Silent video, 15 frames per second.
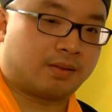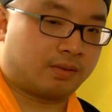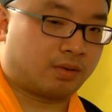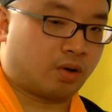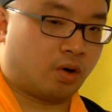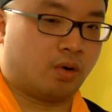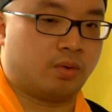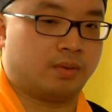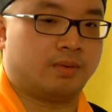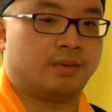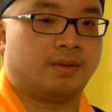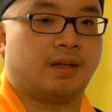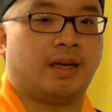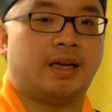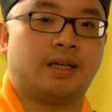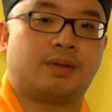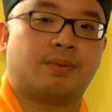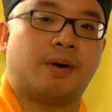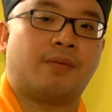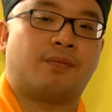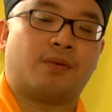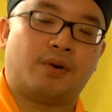gold is
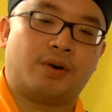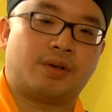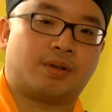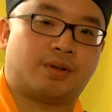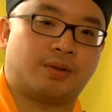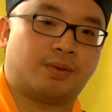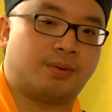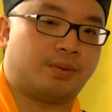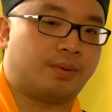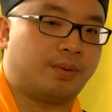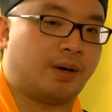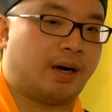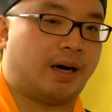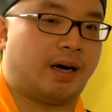referred to